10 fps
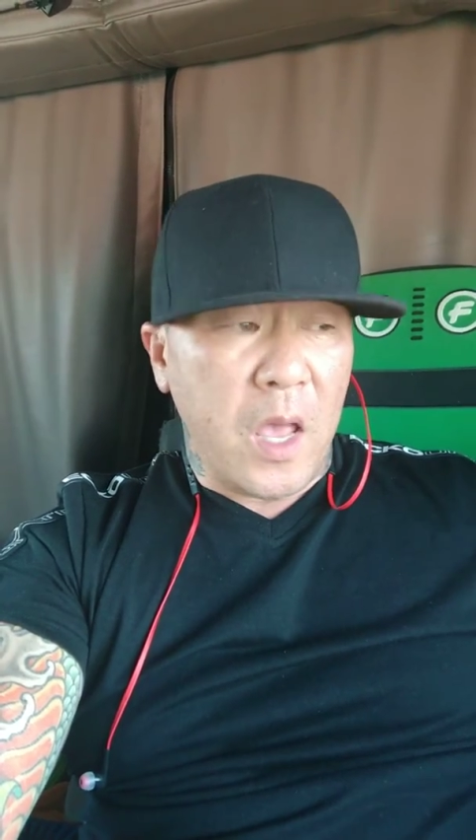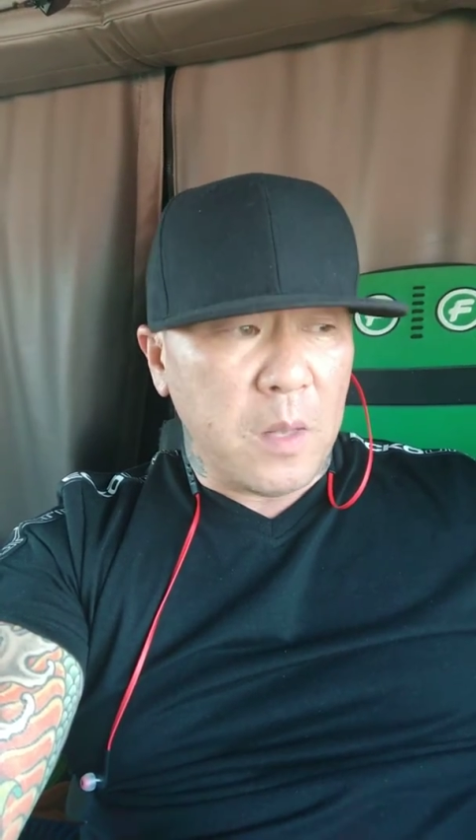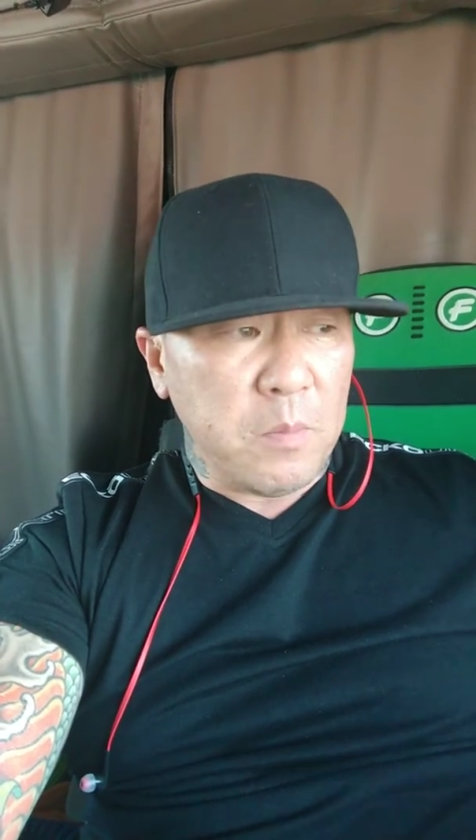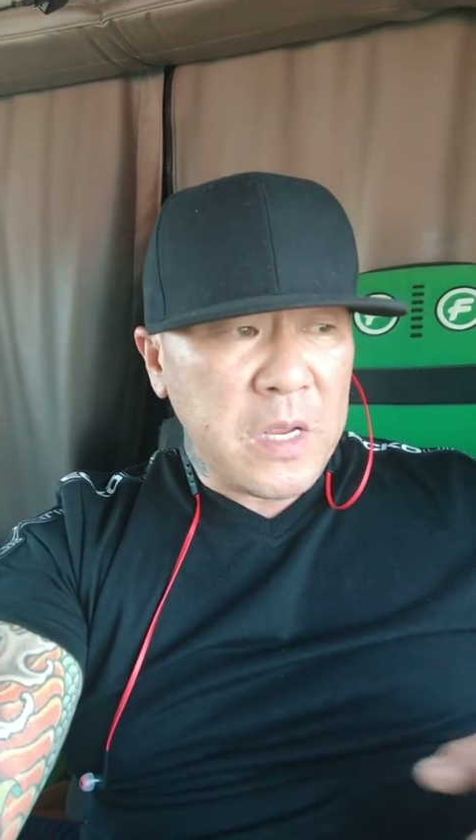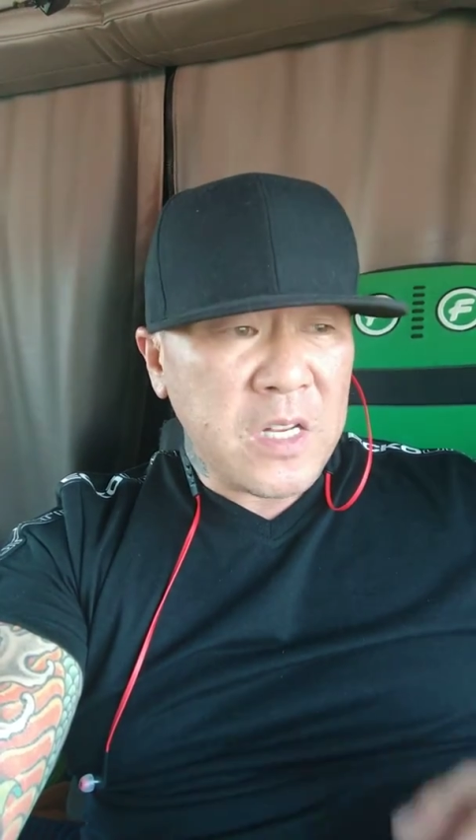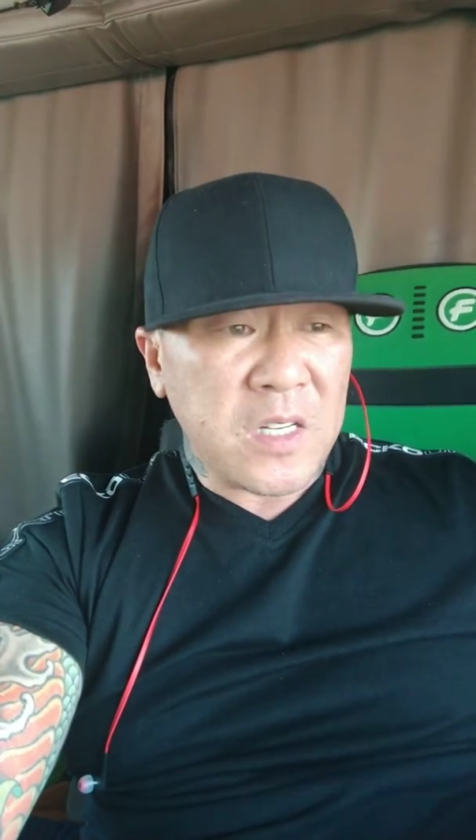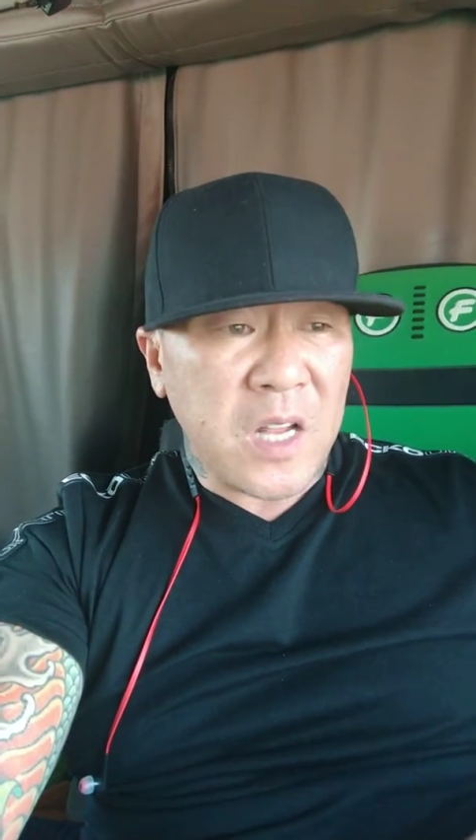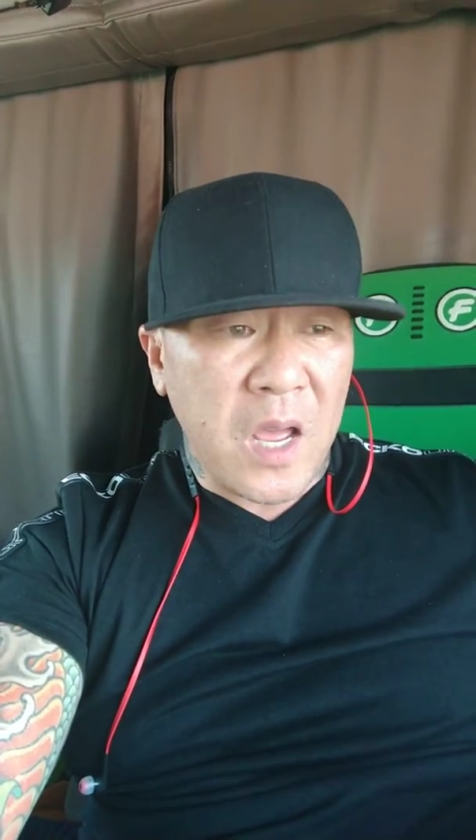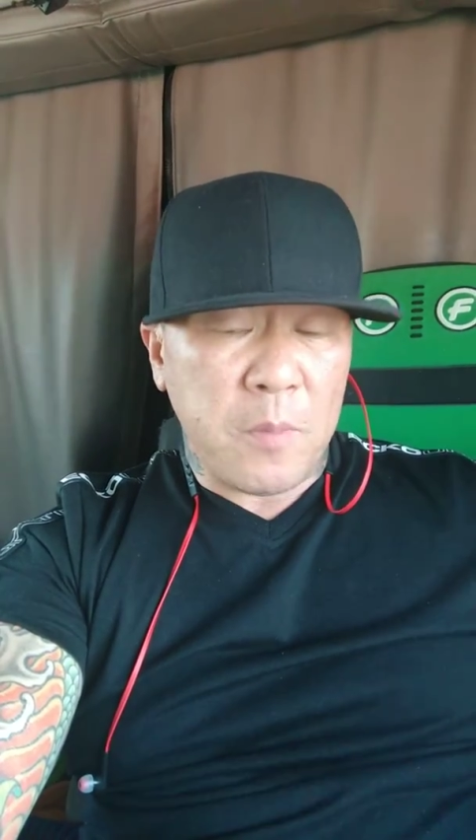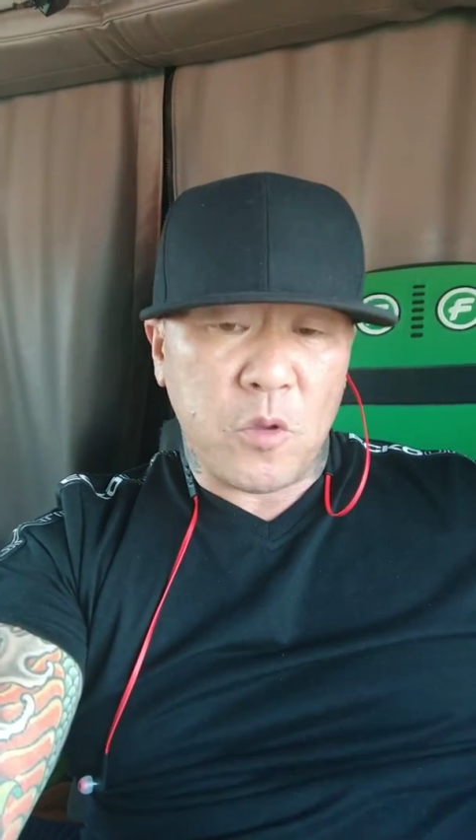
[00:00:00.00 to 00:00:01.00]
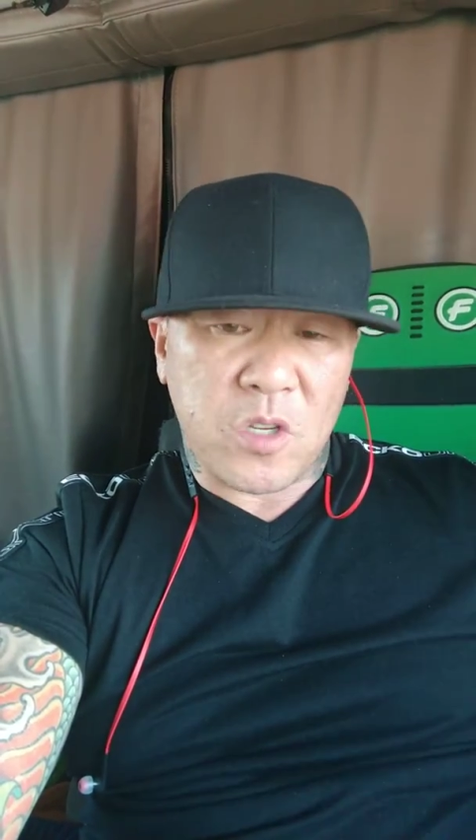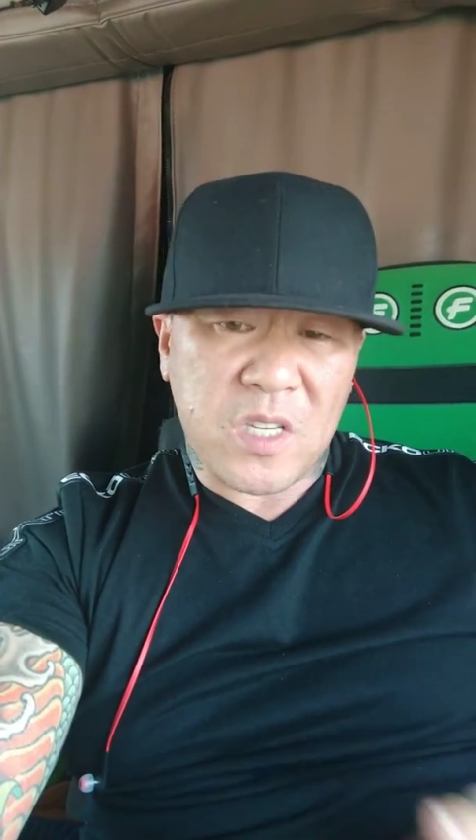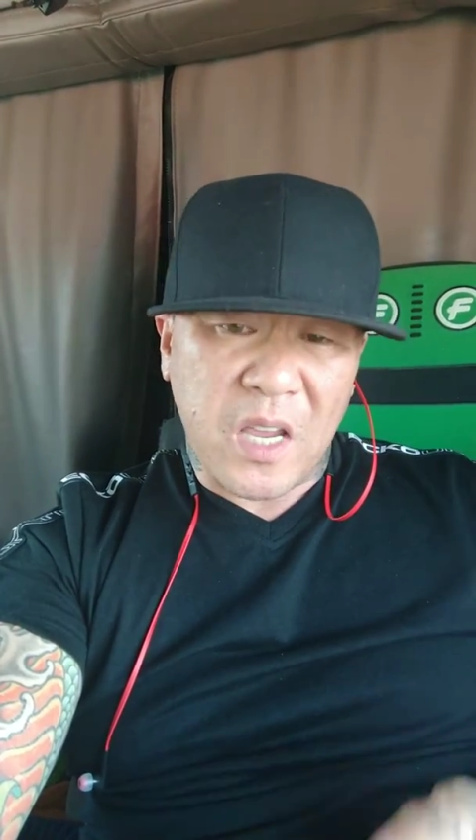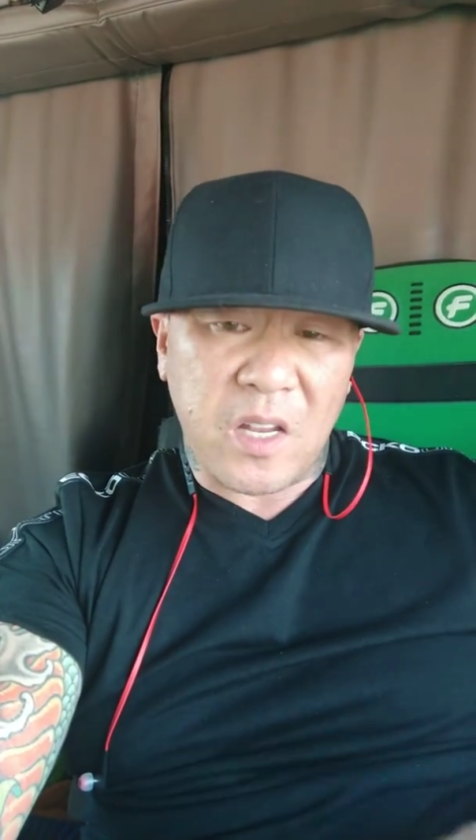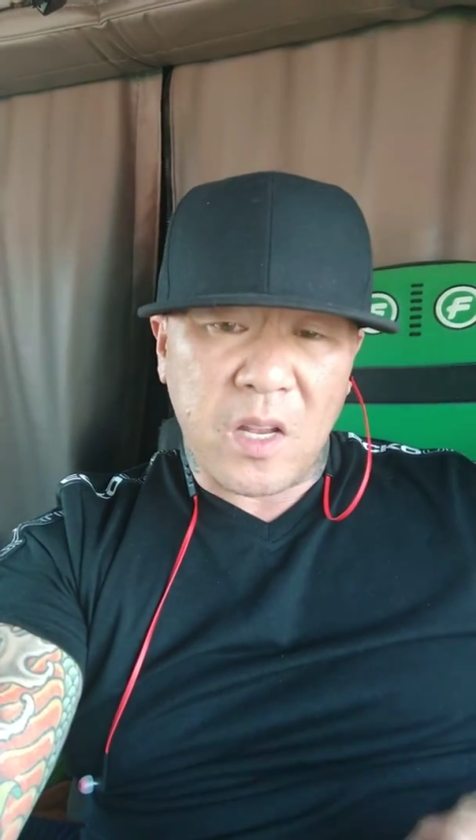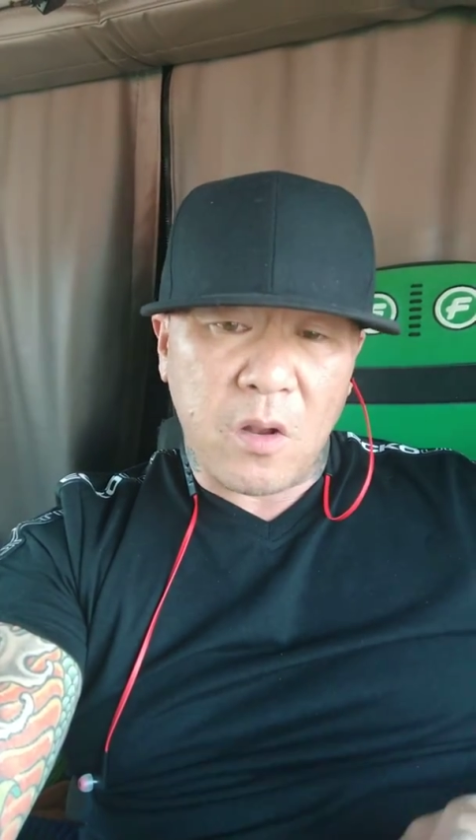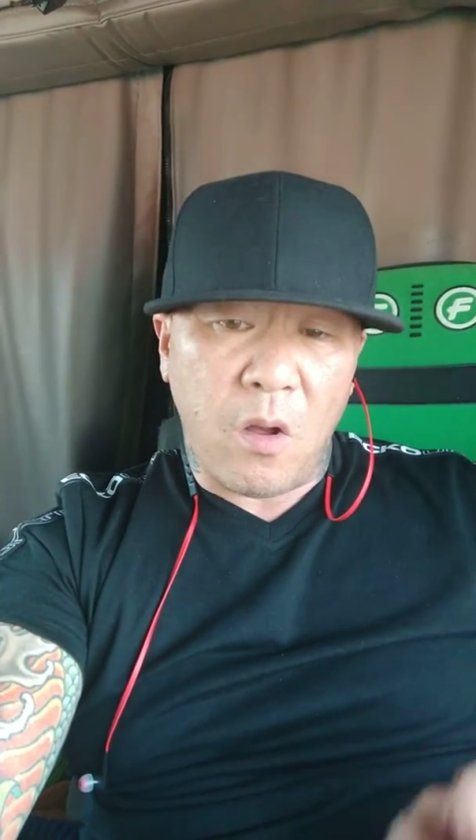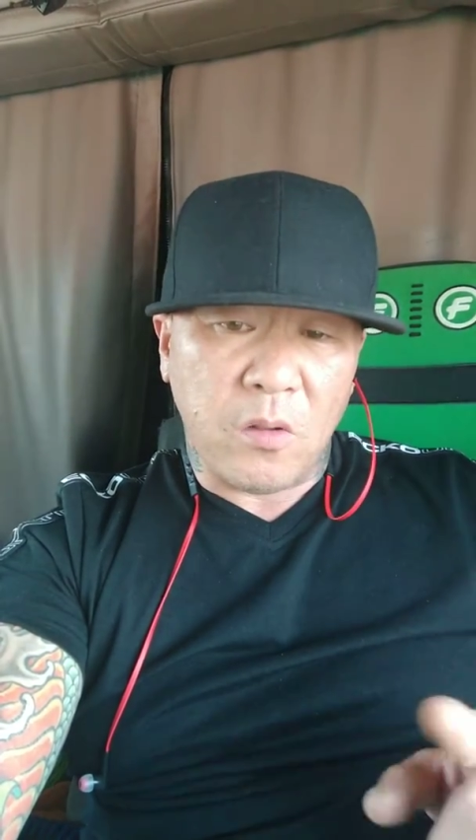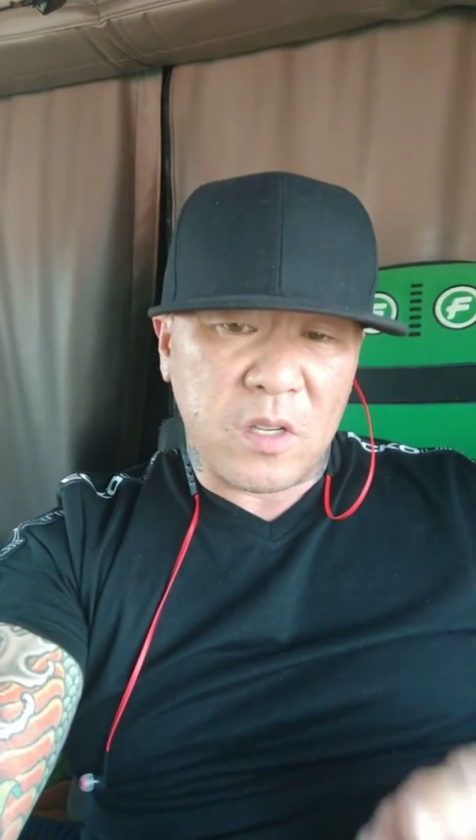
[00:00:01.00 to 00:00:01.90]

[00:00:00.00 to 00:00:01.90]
And meantime, you're sucking in all